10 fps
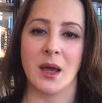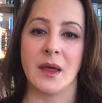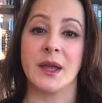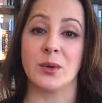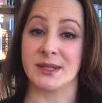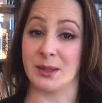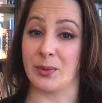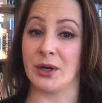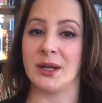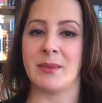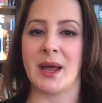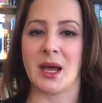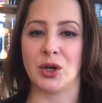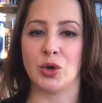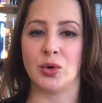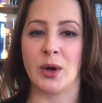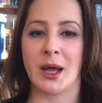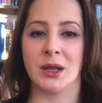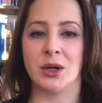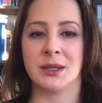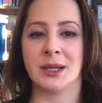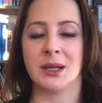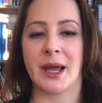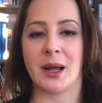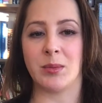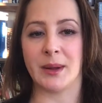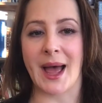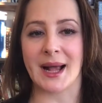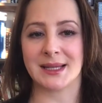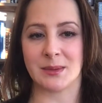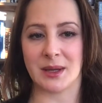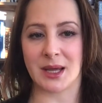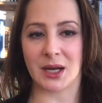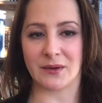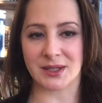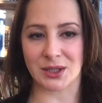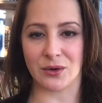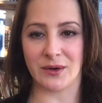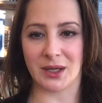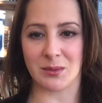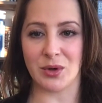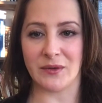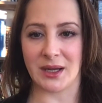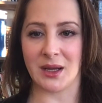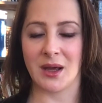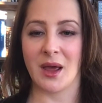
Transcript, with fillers: There was the burly man who had looked like a blacksmith out of a Soviet movie,